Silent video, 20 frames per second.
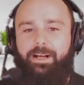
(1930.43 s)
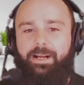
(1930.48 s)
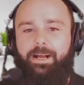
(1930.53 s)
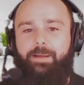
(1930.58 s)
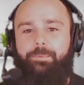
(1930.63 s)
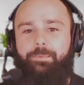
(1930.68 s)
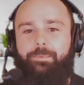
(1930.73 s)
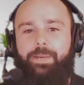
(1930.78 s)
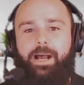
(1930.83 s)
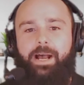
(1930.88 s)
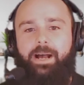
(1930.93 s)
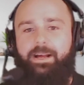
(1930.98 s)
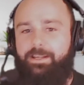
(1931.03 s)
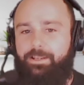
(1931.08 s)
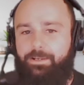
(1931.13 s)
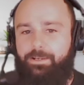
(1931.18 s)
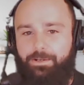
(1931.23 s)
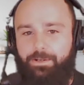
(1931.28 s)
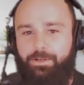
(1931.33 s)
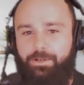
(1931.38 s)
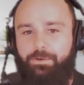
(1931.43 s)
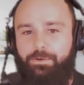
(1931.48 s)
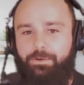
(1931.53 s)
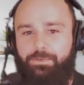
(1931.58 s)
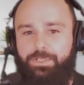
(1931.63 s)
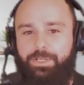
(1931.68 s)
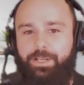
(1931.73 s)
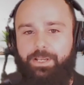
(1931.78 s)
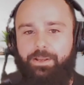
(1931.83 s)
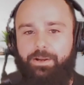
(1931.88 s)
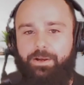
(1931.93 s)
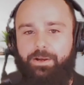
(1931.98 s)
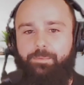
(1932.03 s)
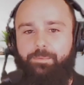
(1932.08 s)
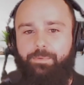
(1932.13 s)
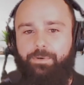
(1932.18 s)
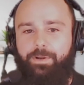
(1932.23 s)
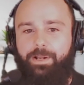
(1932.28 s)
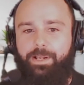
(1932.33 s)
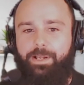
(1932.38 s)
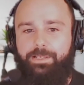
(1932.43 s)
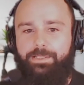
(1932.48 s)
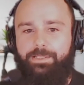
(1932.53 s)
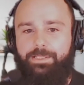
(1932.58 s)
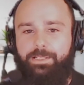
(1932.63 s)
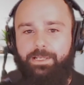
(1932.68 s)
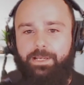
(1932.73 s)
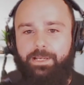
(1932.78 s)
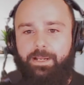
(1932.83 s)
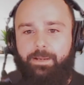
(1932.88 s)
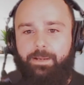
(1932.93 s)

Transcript: I'm not going to negotiate on price,